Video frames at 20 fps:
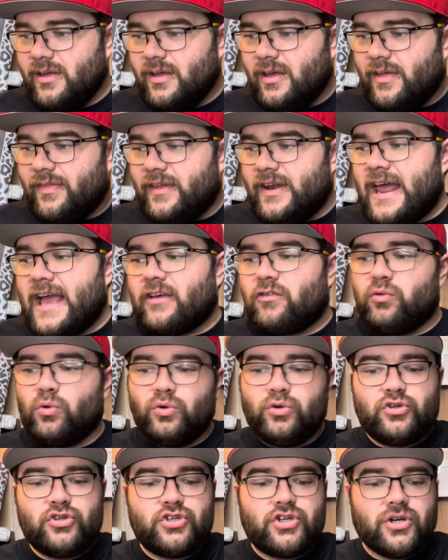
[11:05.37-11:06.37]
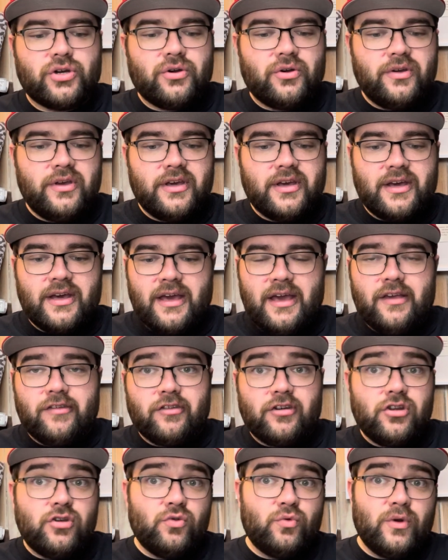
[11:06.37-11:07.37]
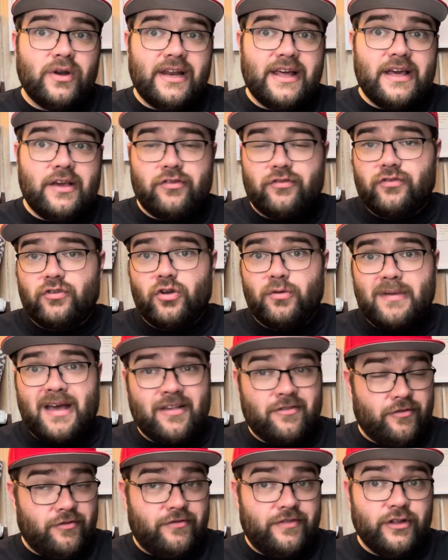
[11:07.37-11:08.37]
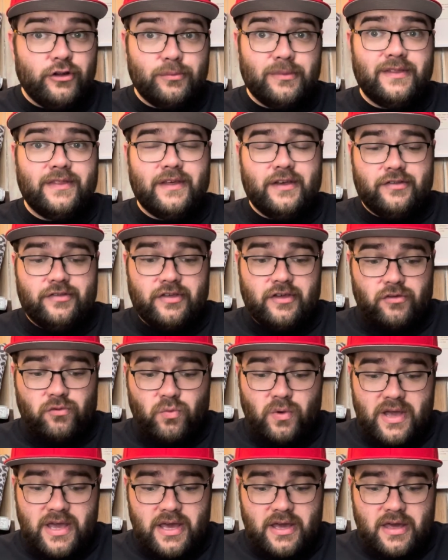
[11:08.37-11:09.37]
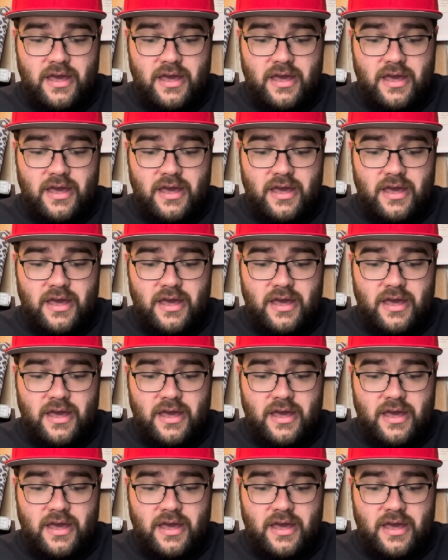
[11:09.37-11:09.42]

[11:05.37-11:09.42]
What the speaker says: The next one to show you is a new release from, as of filming this week,